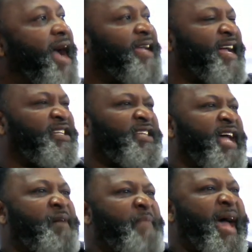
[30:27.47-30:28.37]
I can't
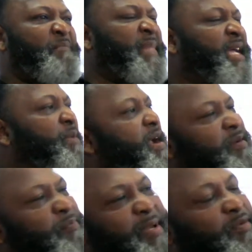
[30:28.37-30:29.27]
stand back mean.
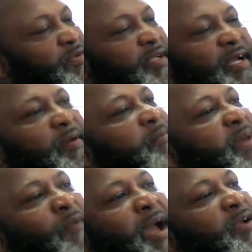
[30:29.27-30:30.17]
Hey, people used to look at me,
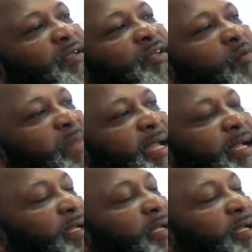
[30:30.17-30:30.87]
man, why you look so mean?